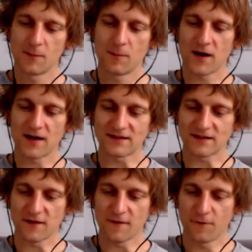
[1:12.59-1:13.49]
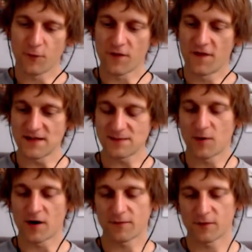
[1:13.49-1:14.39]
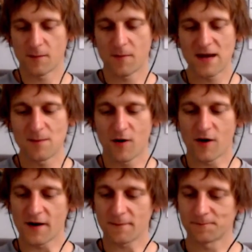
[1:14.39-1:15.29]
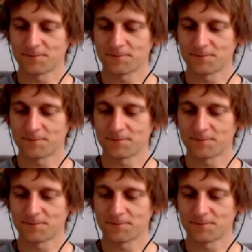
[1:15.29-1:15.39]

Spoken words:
But for this part, for the main part,